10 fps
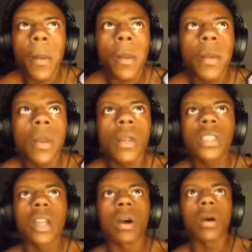
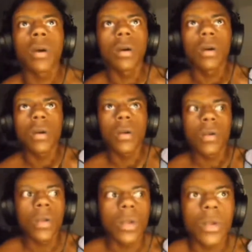Let's go.
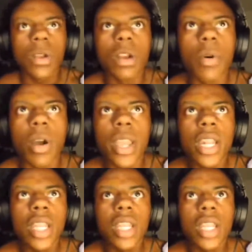Come on.
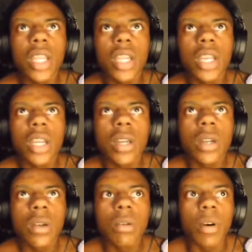
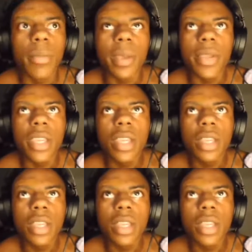Come on, baby.